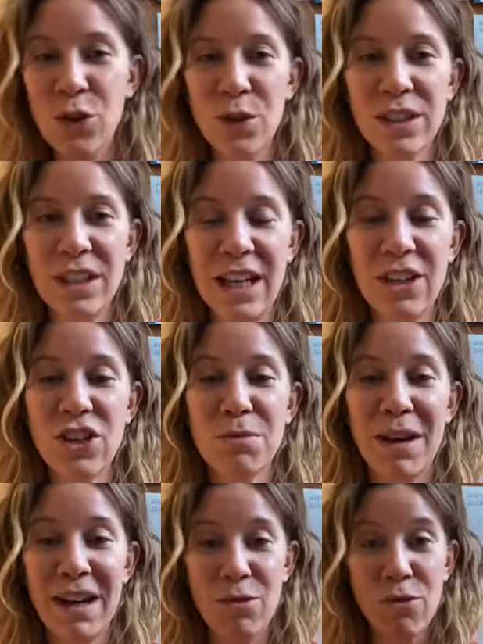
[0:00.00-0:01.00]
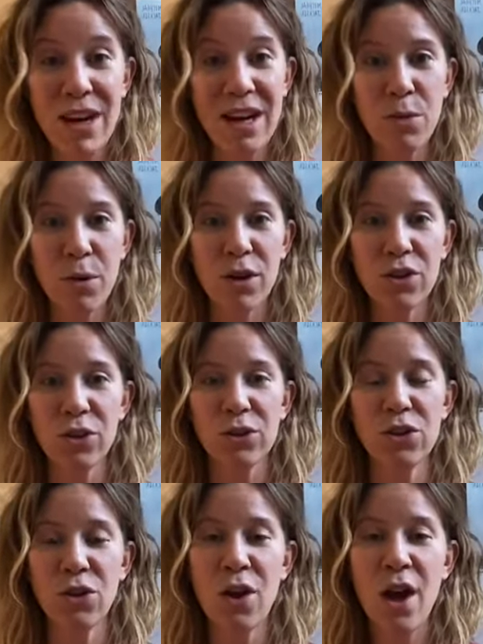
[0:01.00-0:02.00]
coordination, but it really works
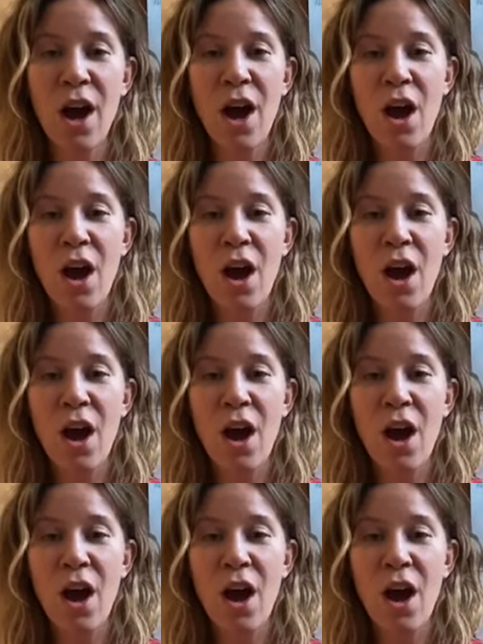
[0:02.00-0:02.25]
also